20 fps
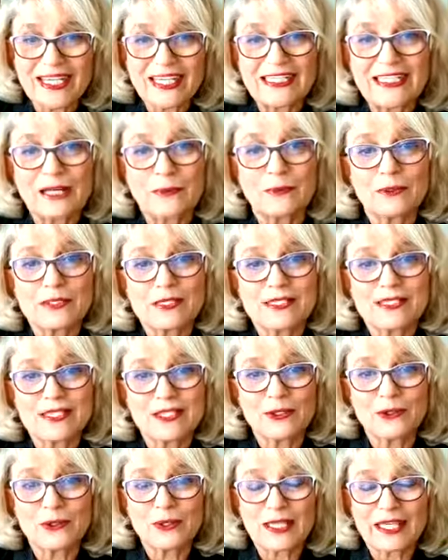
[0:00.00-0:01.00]
and I will
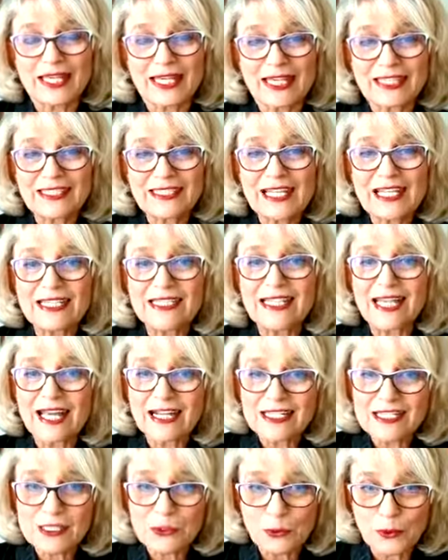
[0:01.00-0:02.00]
see you again
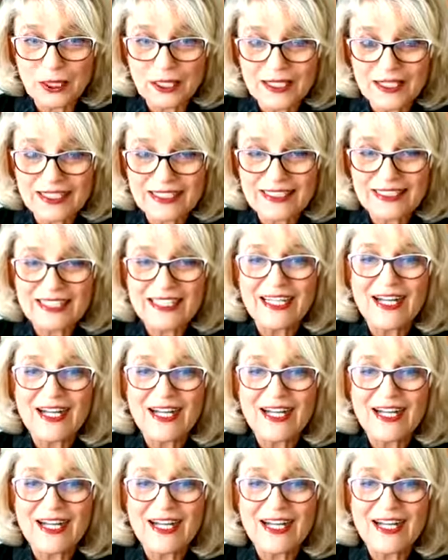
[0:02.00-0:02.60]
next week